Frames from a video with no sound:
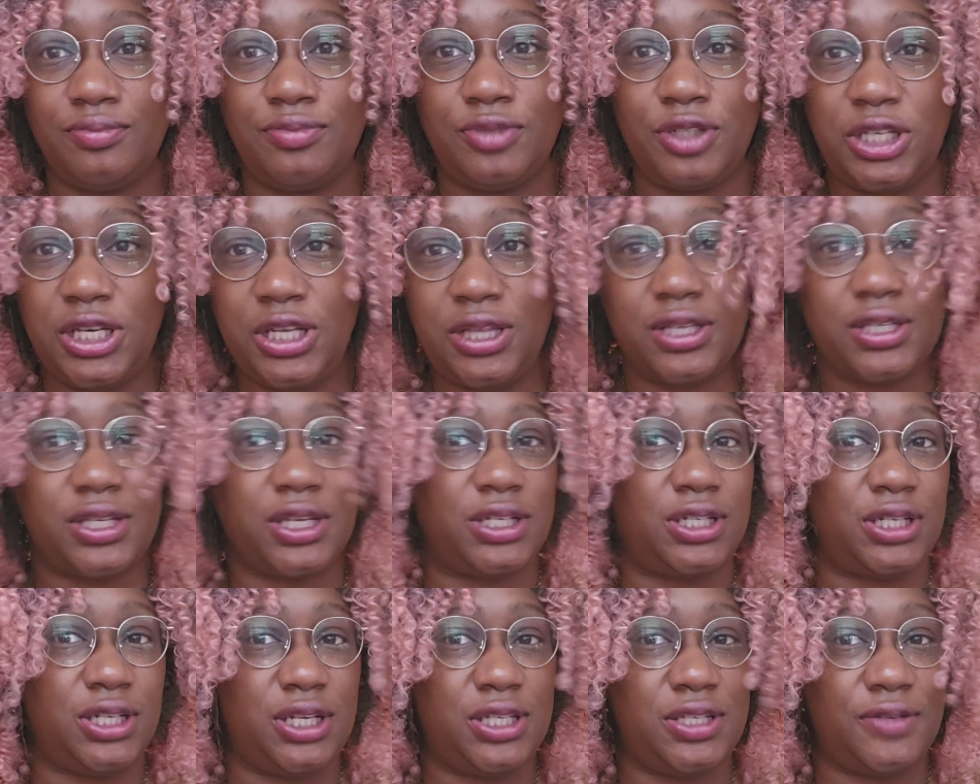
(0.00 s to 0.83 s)
she looks
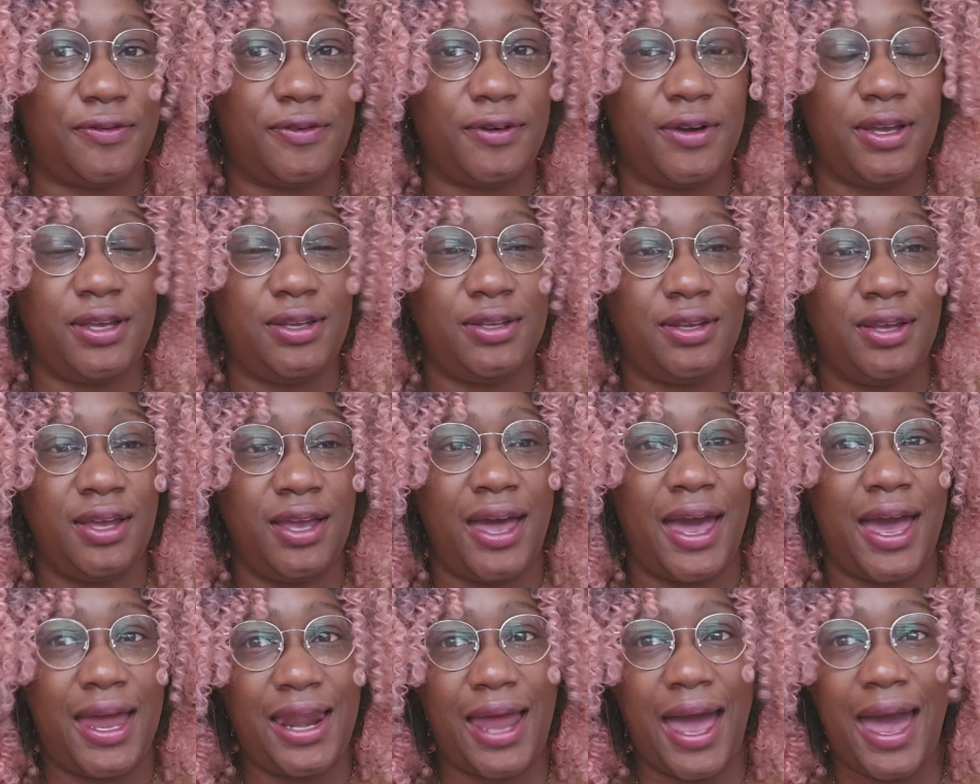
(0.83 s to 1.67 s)
like she needs a friend,
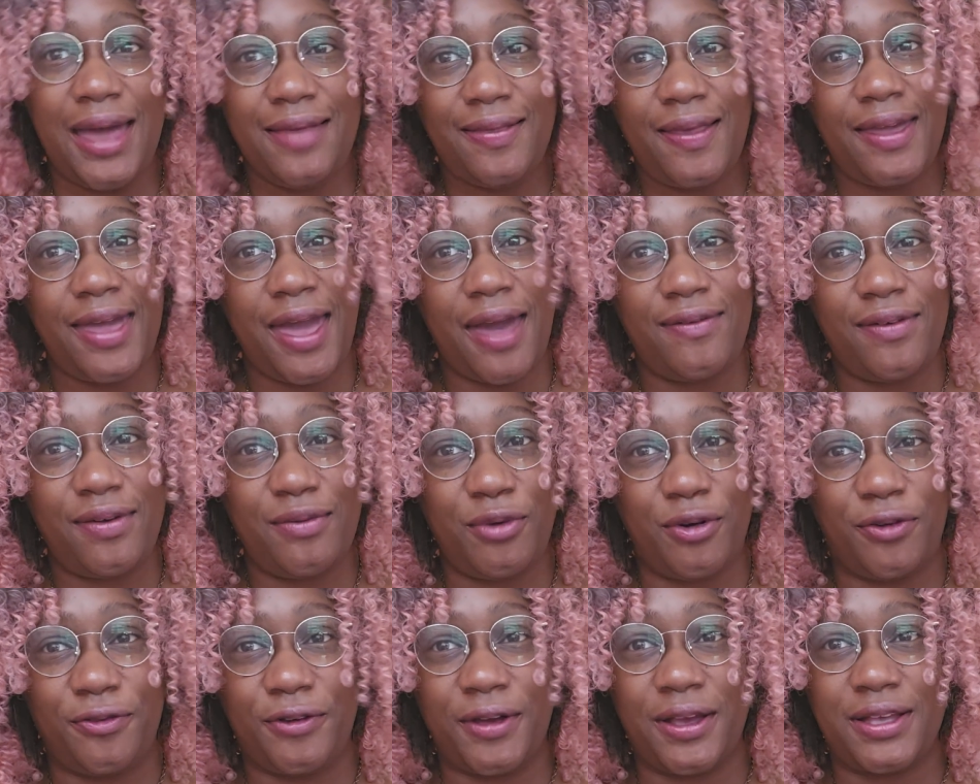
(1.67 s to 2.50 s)
and I like having
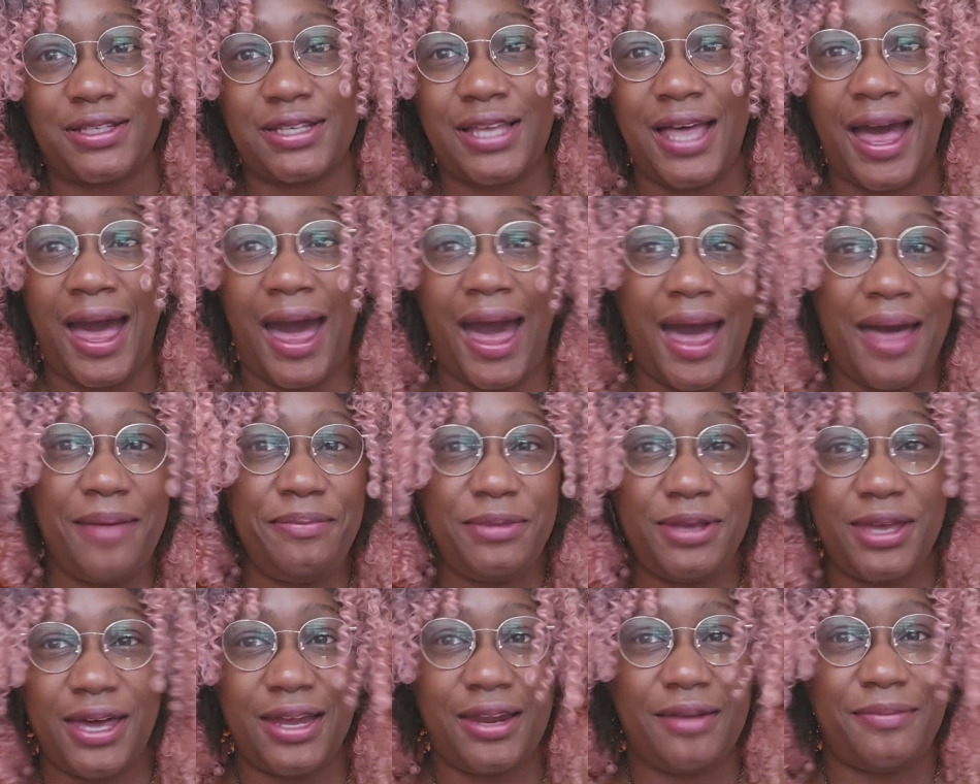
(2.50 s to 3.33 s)
more friends.
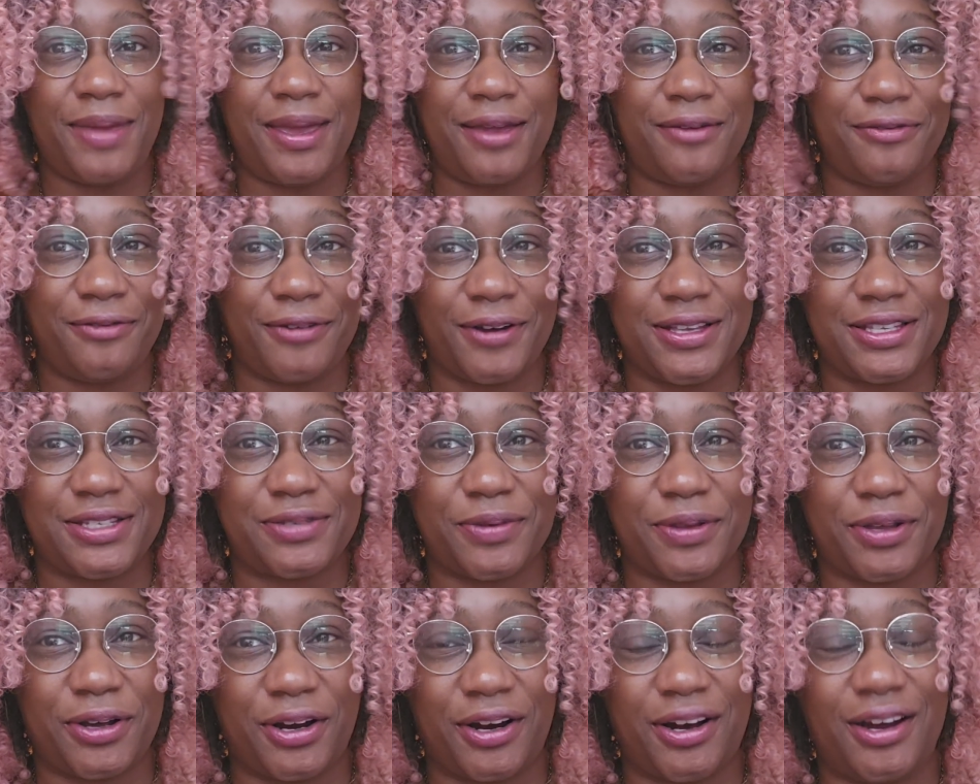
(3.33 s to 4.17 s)
I'm gonna make friends
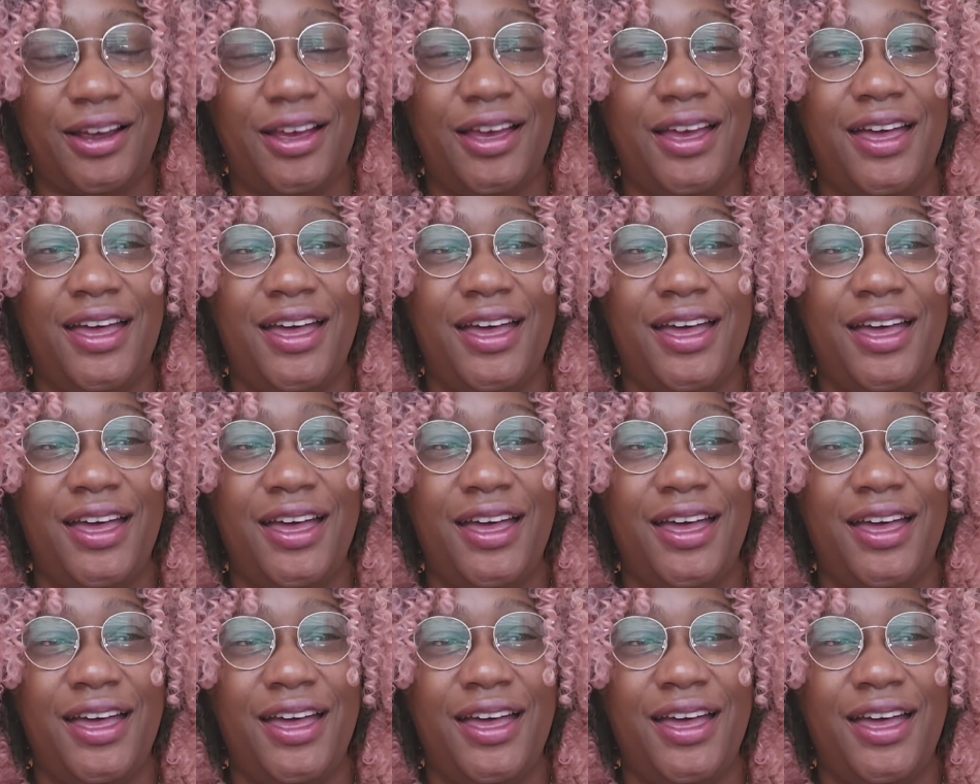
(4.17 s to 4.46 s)
with her.